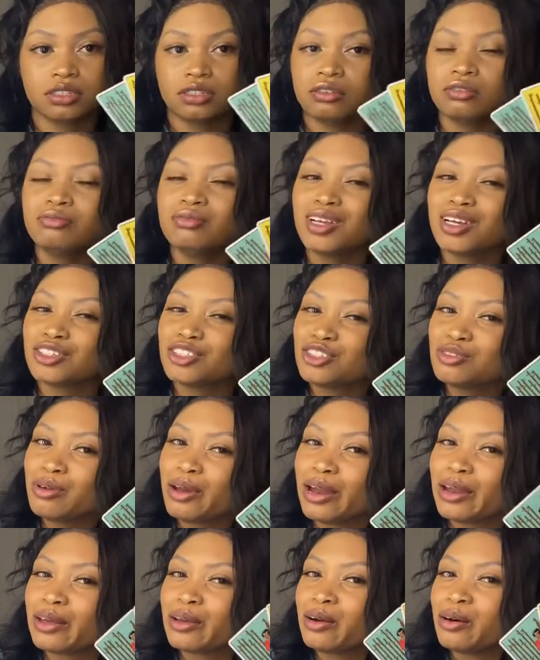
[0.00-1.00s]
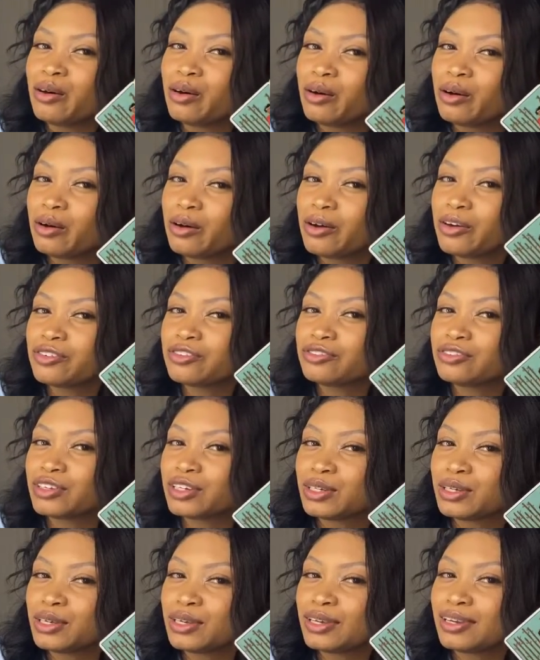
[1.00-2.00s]
You thought you had it all
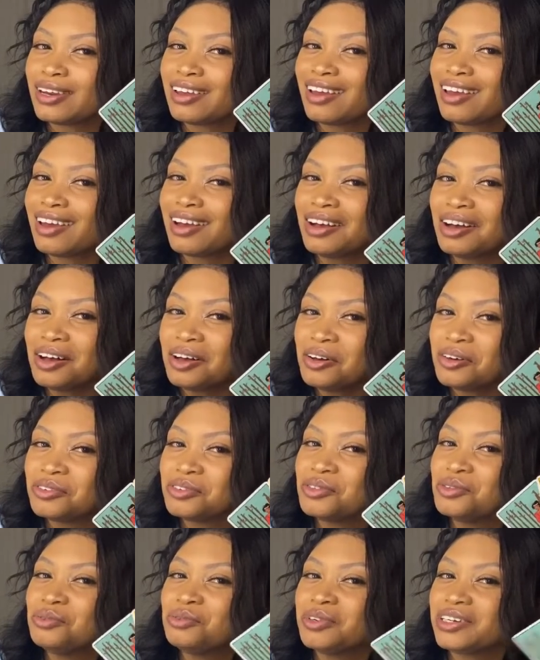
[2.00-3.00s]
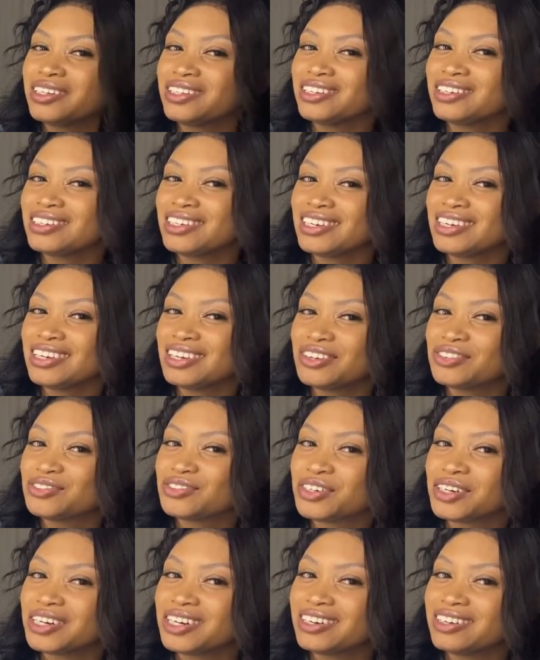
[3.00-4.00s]
figured out. You really did,
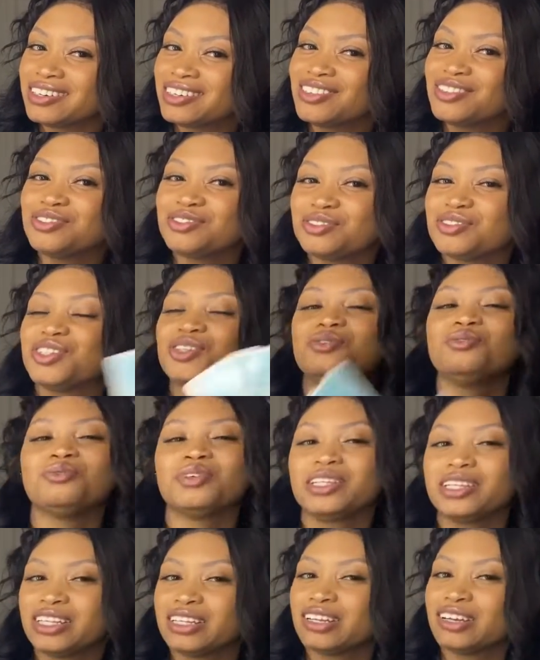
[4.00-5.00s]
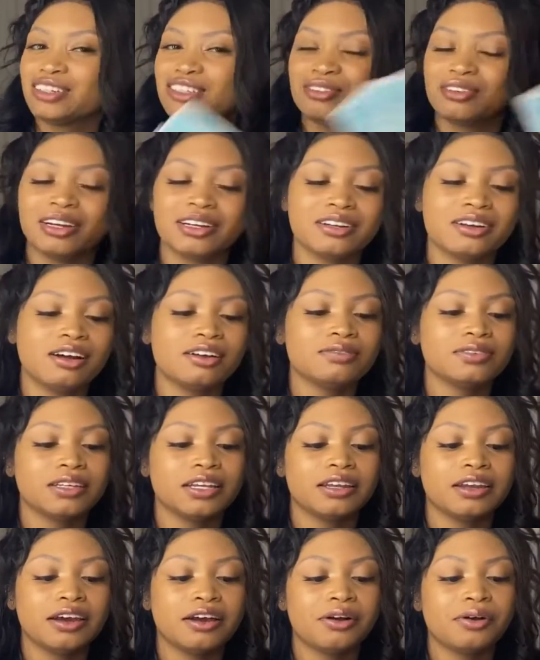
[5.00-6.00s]
friend. You really thought you had it all
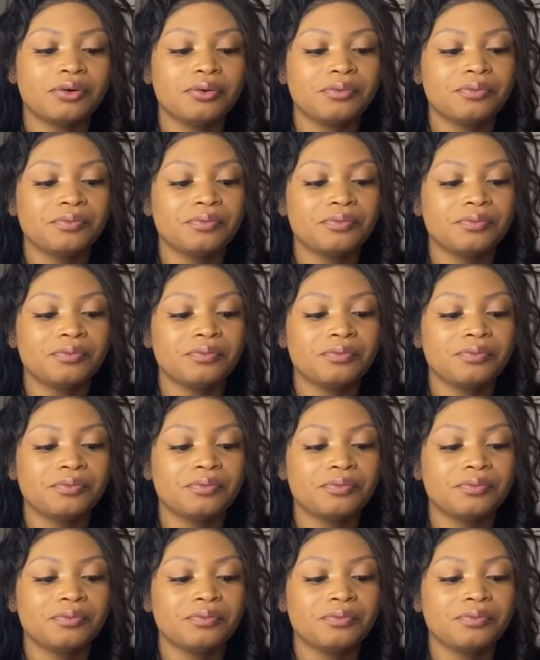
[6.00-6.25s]
figured out